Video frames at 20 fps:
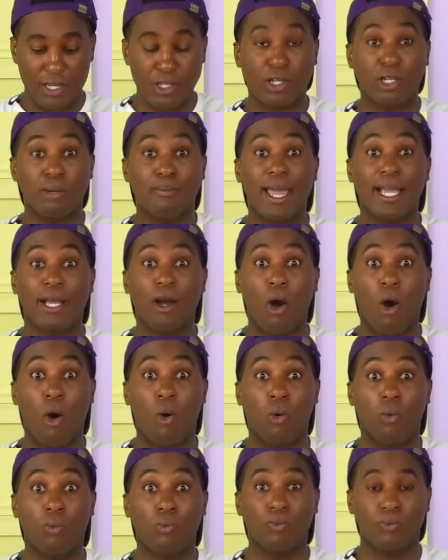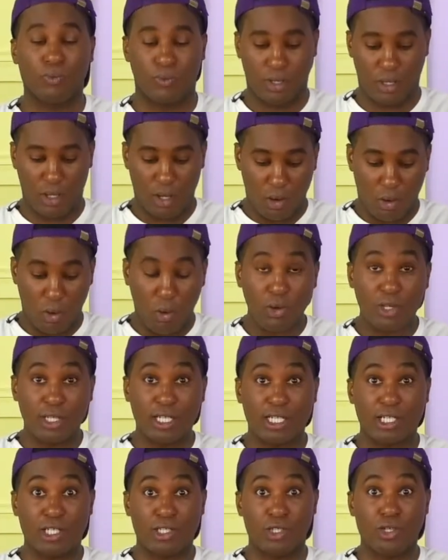you're going to make a hole. All you
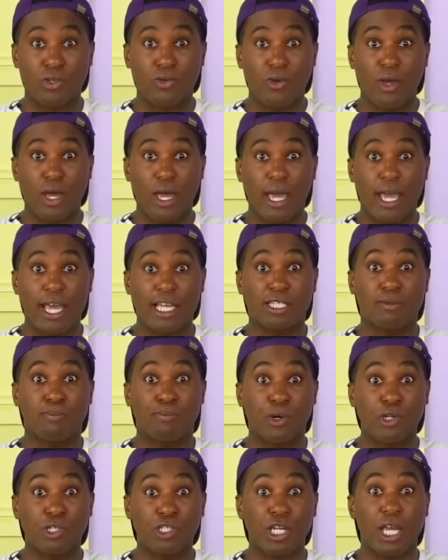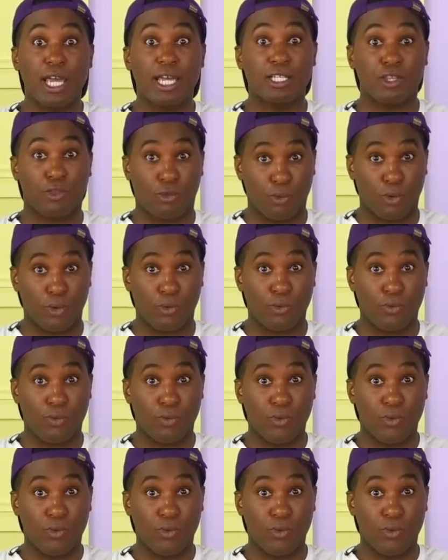need to do is push it through.